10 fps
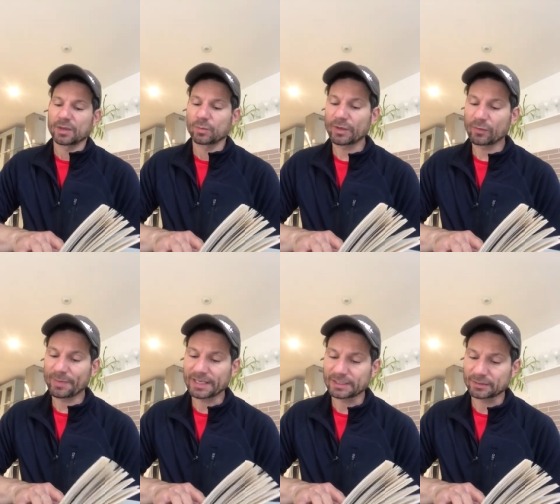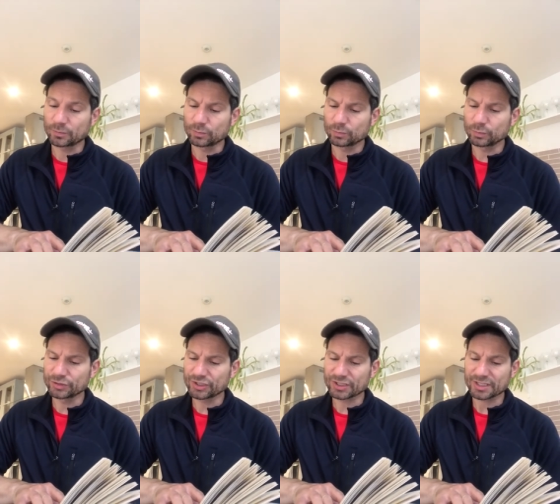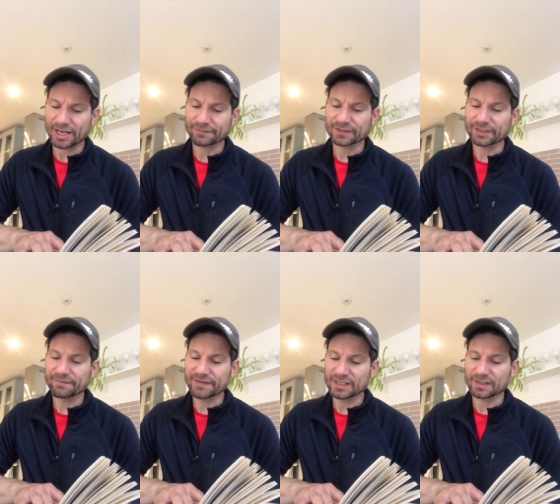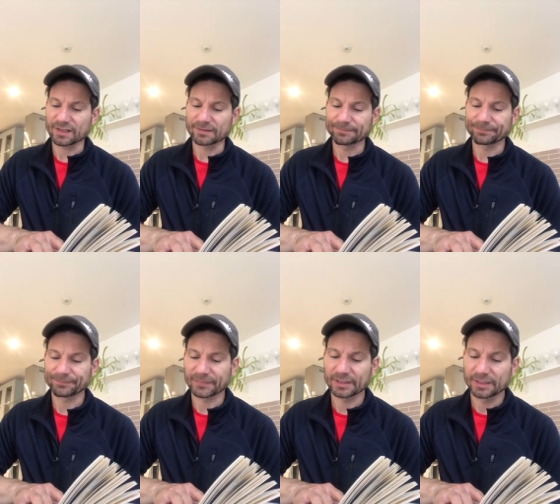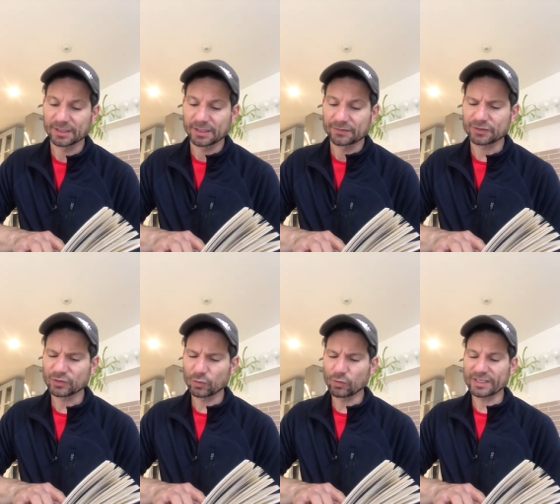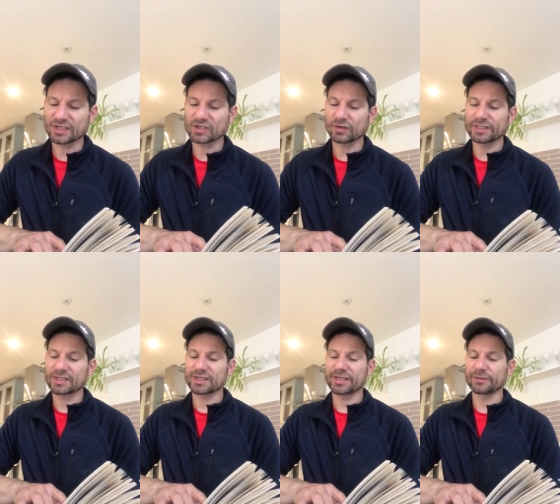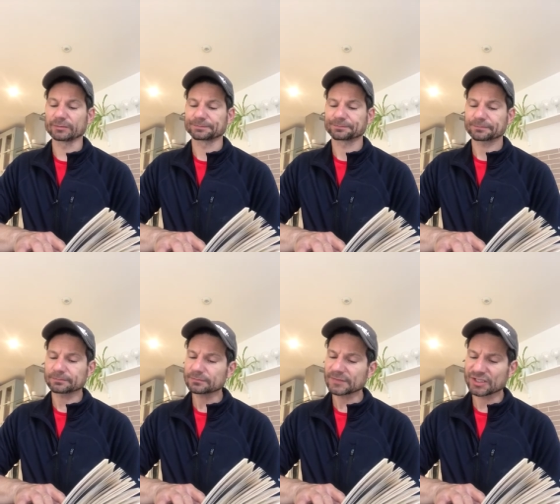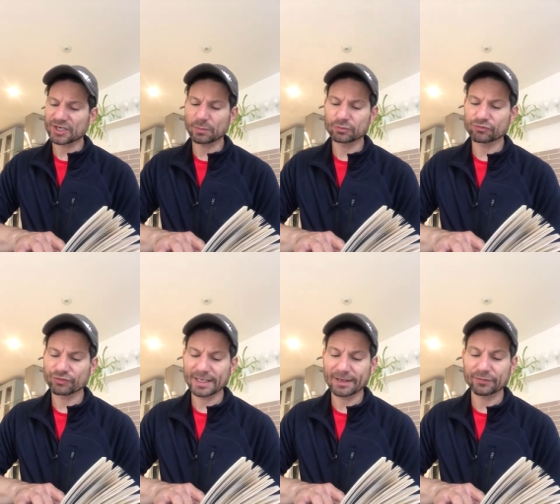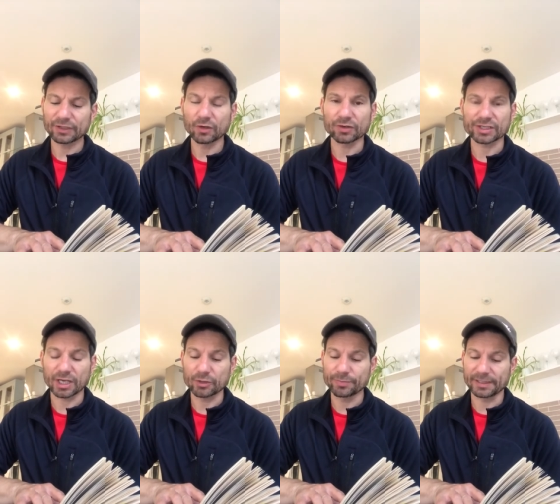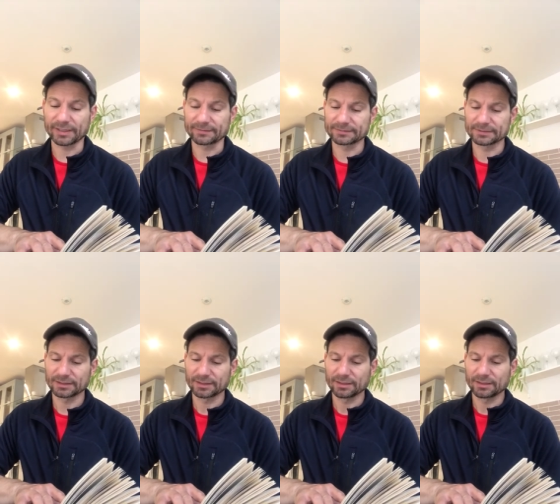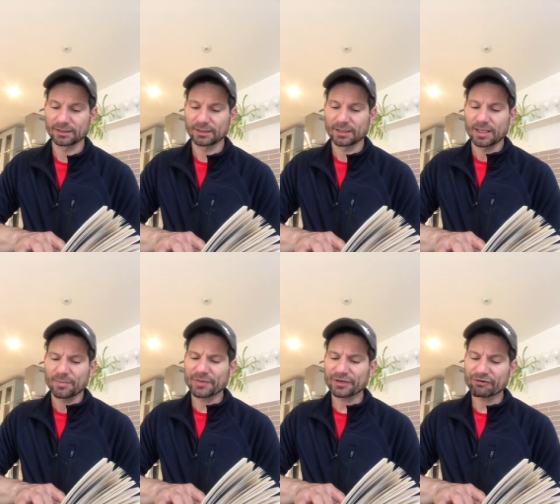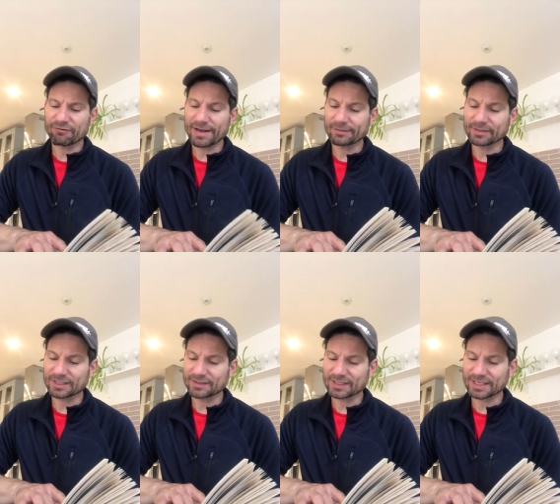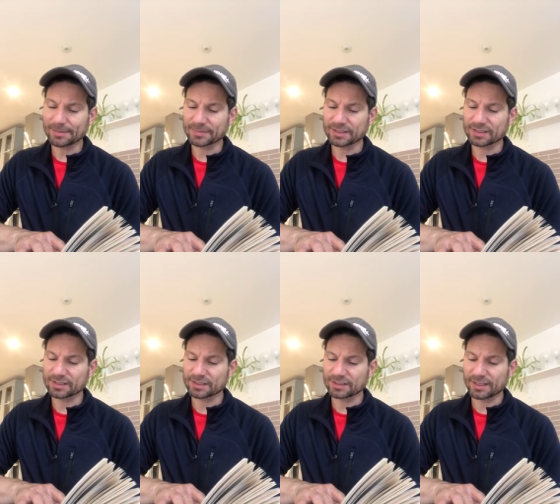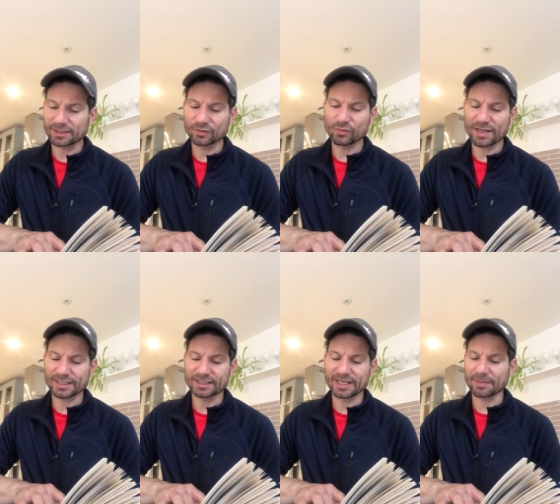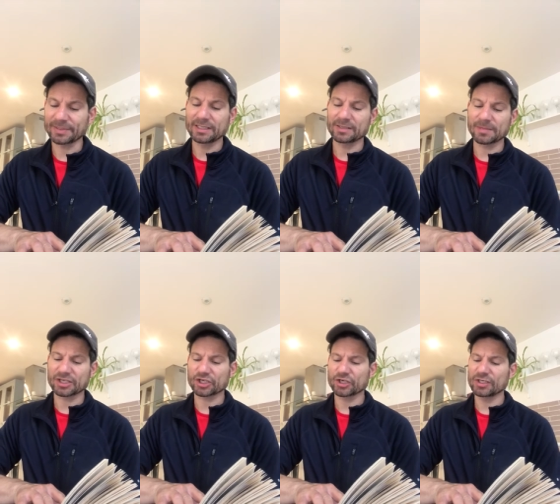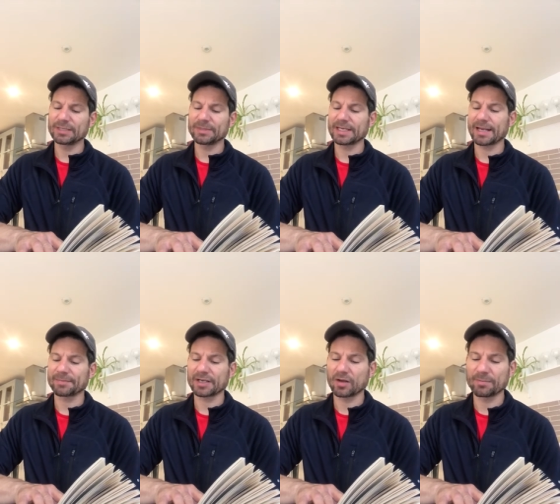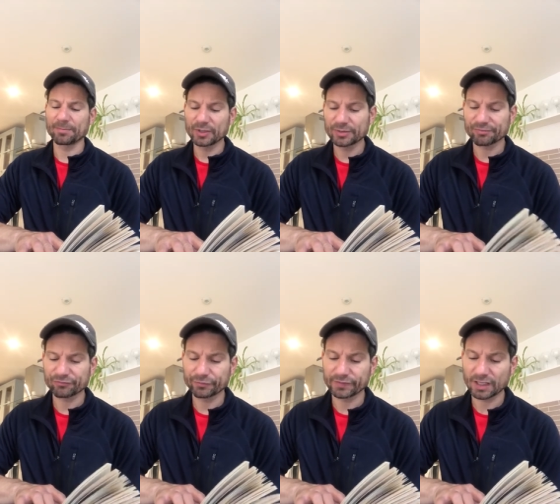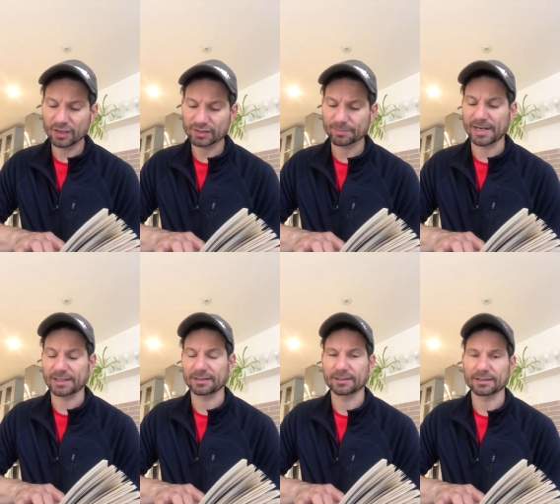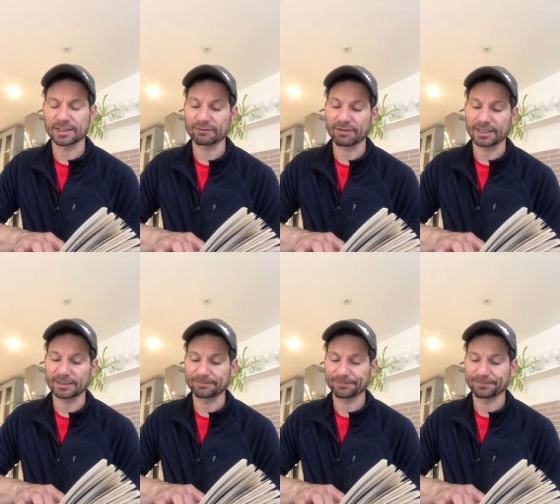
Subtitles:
"Well, Ben, we'd just have to convince her. The door is solid steel, so we'll drill out the locks to open it." "But the crowns and the sceptres and all that gubbins must surely be kept behind bulletproof glass, Ben," said Granny.